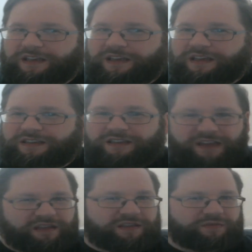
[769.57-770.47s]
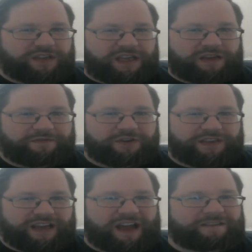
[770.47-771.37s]
And it's the same thing with Kiefer.
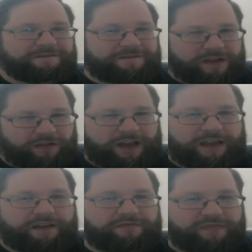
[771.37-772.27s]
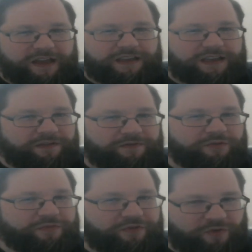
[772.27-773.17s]
It's like, I feel like I've met
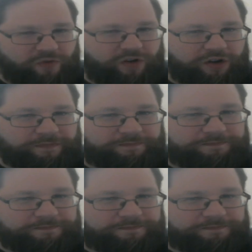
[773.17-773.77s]
Kiefer before.